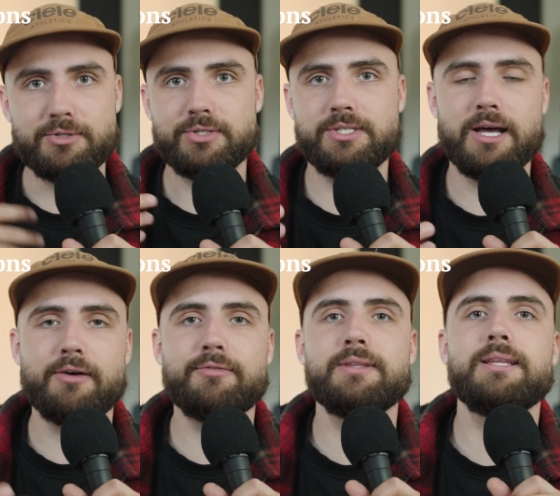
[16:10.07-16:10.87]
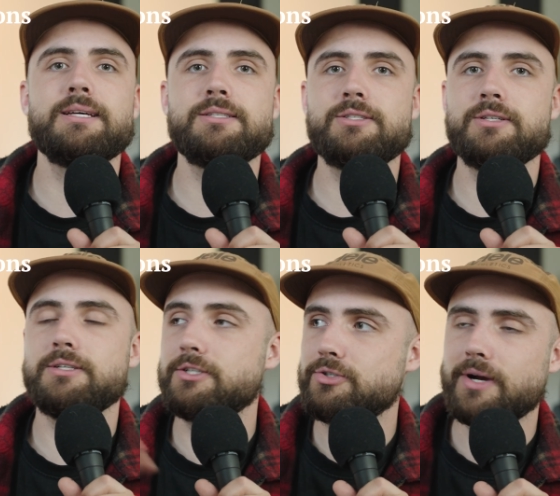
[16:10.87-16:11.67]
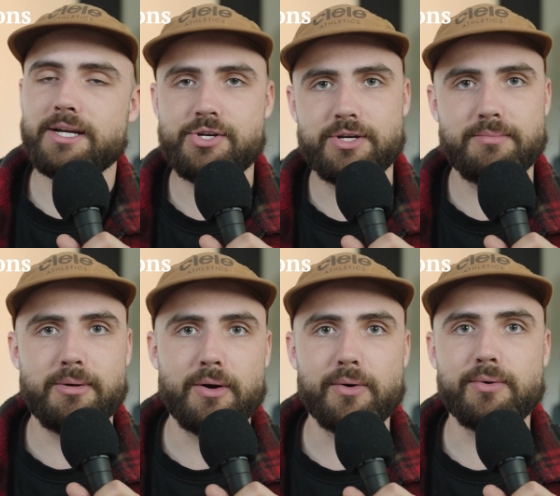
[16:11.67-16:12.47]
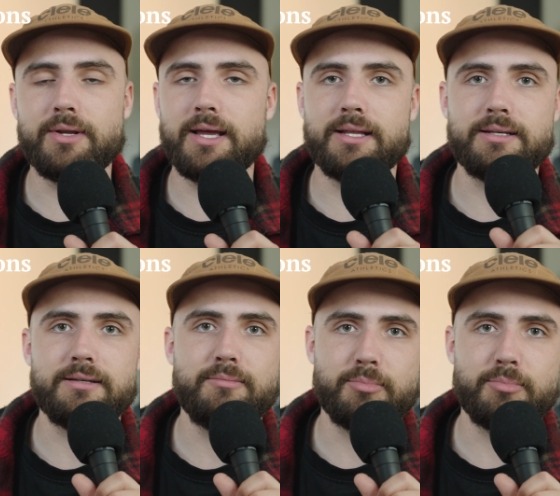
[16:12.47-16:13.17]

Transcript: yourself in this distraction mode and